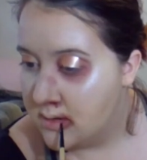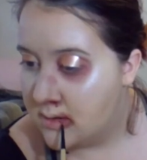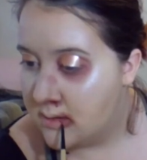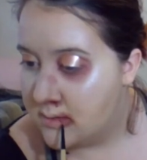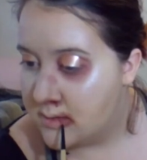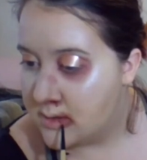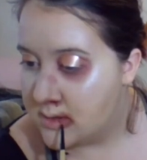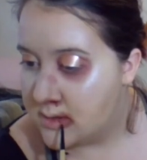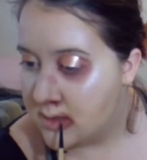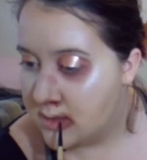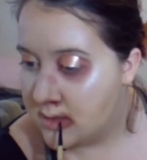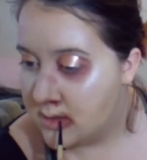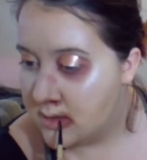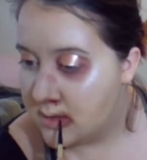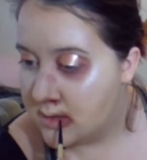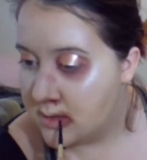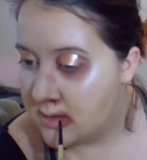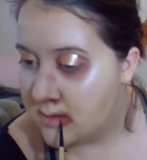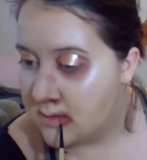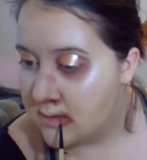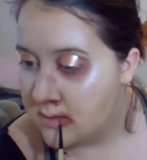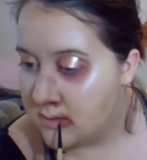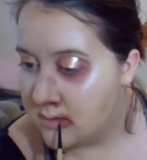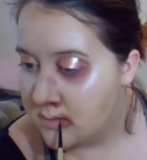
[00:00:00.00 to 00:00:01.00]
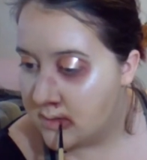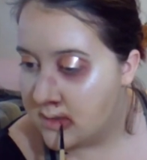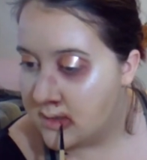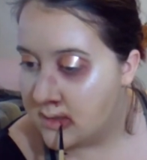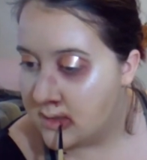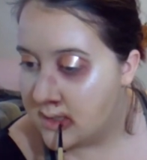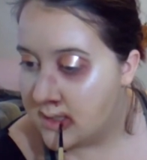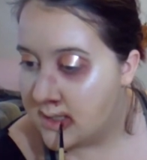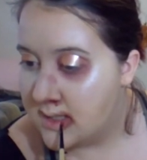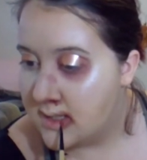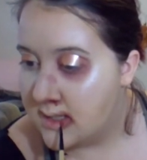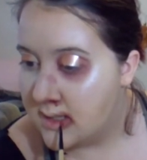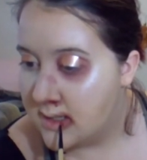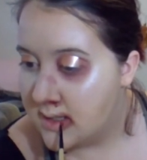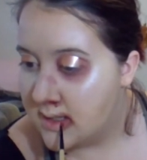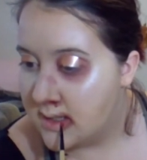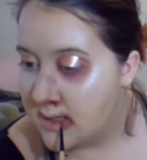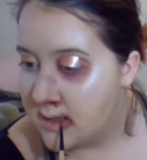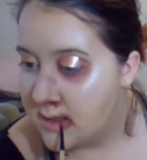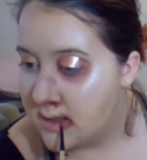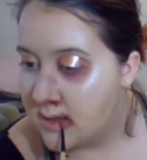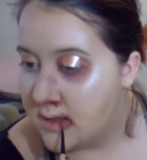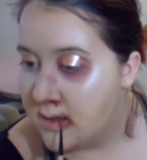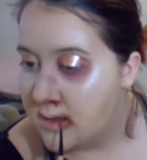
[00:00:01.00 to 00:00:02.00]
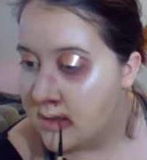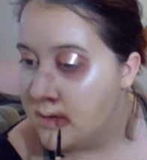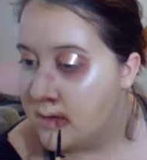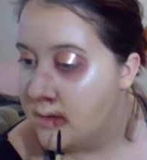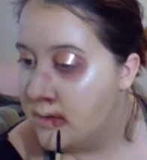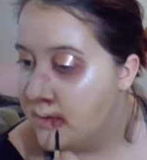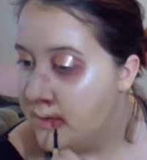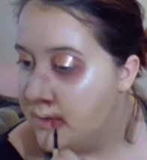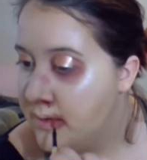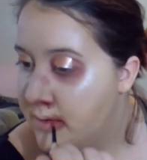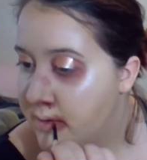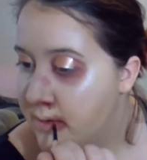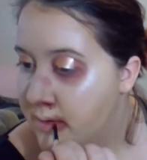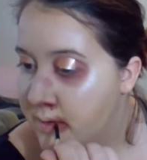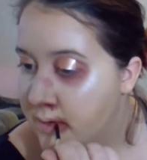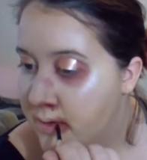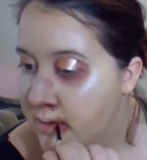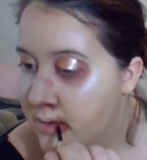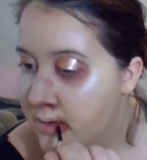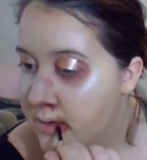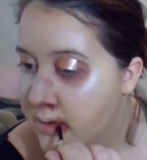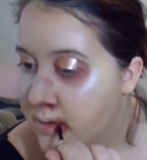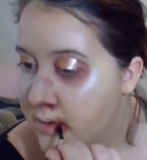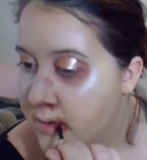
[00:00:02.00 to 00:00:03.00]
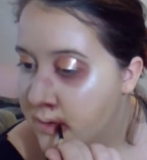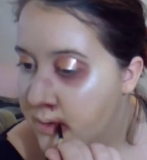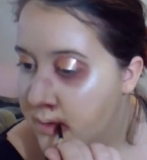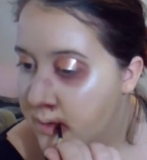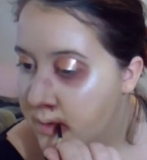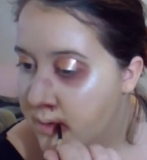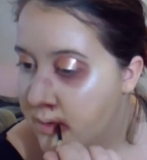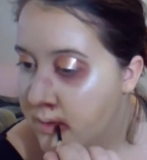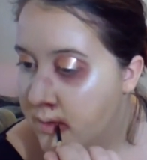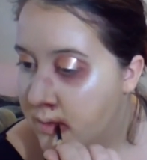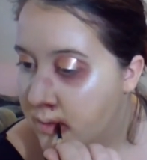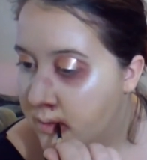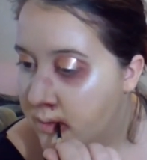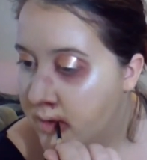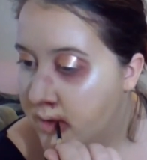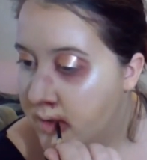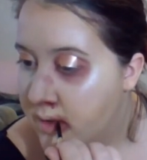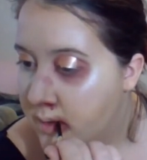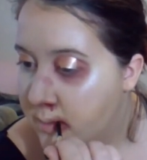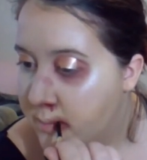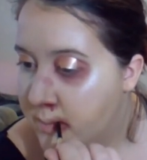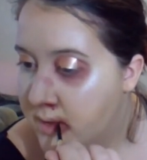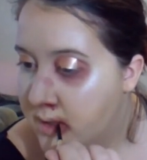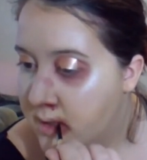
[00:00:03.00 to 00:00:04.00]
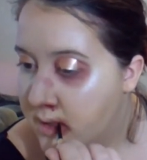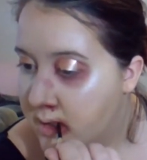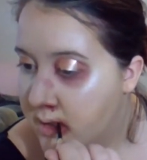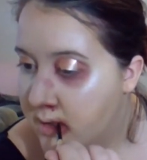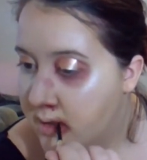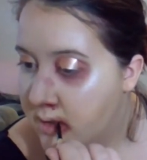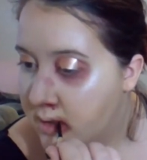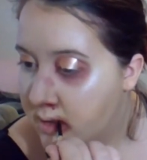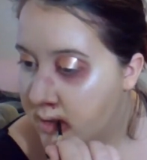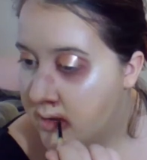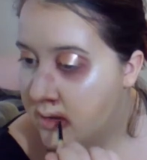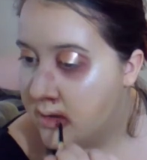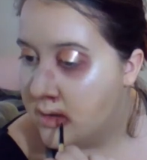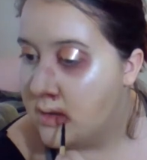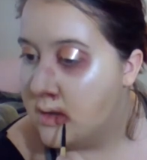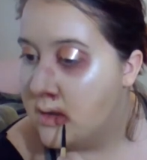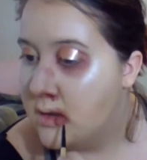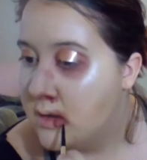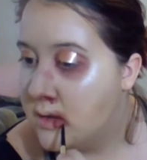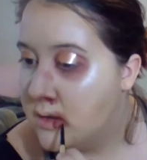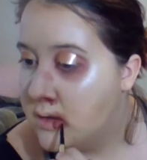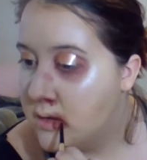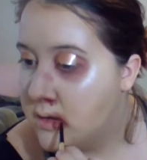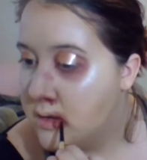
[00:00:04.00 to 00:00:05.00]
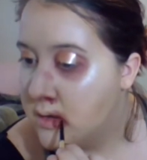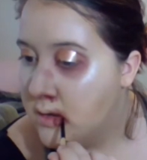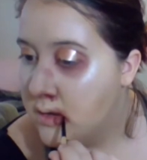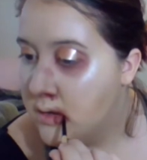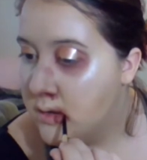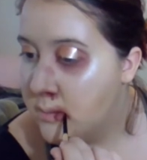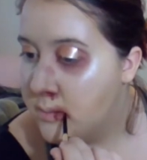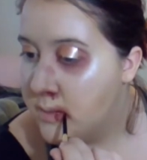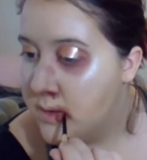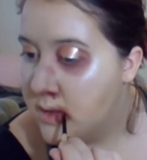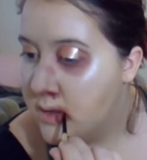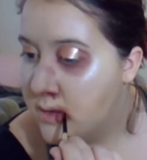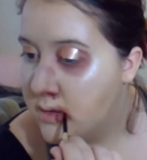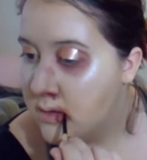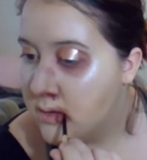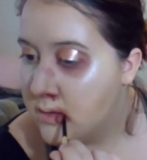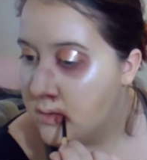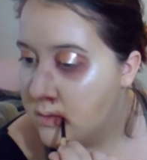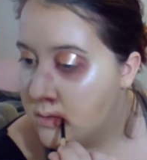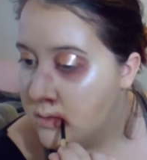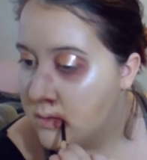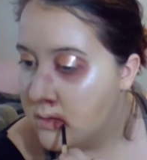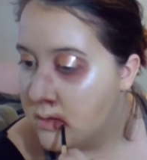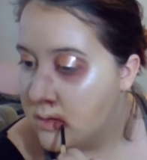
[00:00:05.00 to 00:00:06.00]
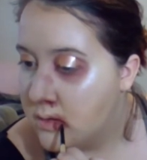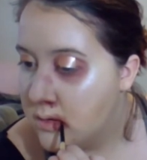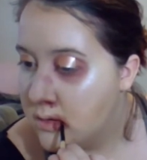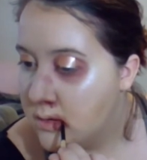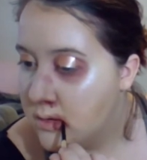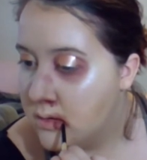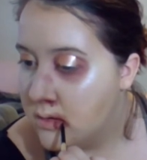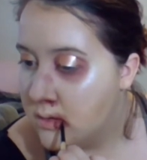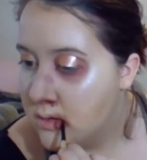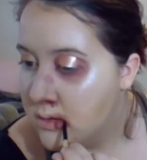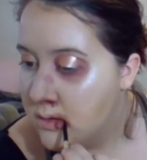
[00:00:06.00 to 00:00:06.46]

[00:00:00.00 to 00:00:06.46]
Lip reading: I'm just going to do like one line here, one up here, a little bit in the corner.